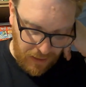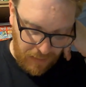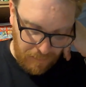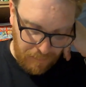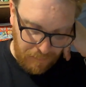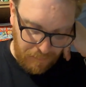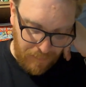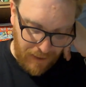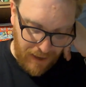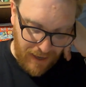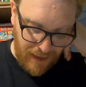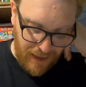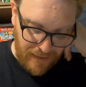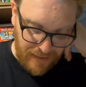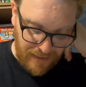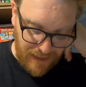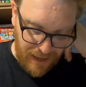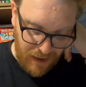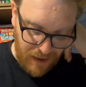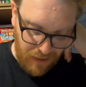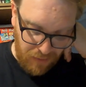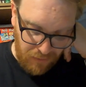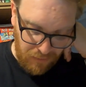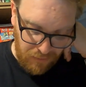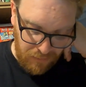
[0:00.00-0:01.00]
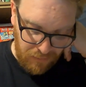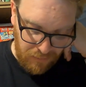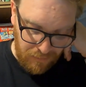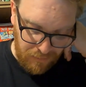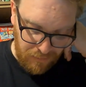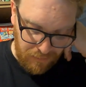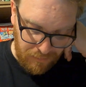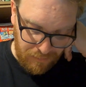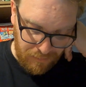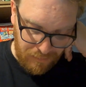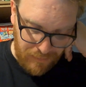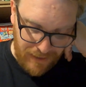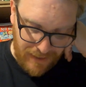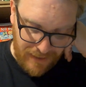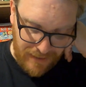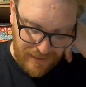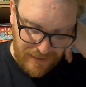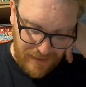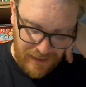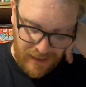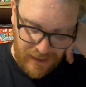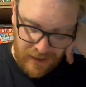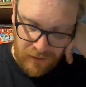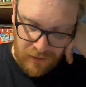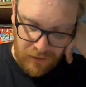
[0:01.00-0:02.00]
Bear Down,
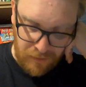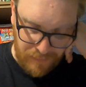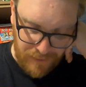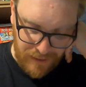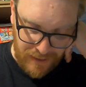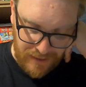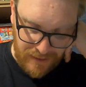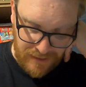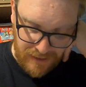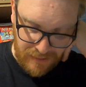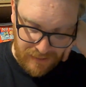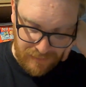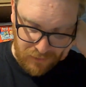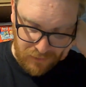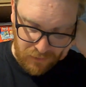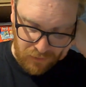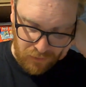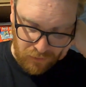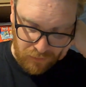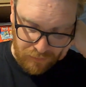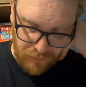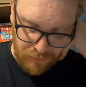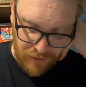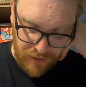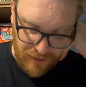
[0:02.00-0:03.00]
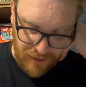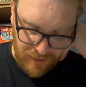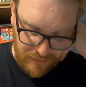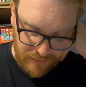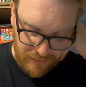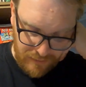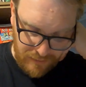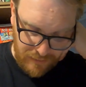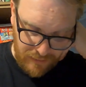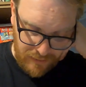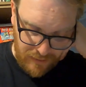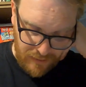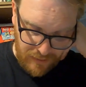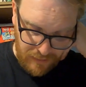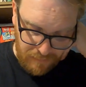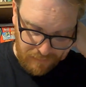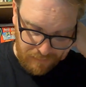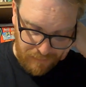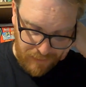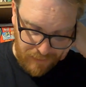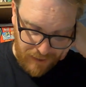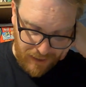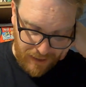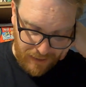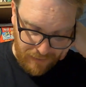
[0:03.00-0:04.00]
Beardsley, not Peter, but Aubrey.
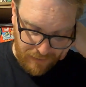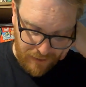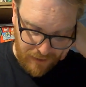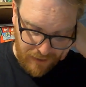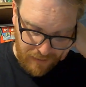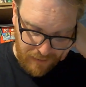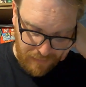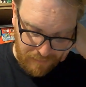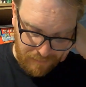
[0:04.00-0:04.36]
Bearer,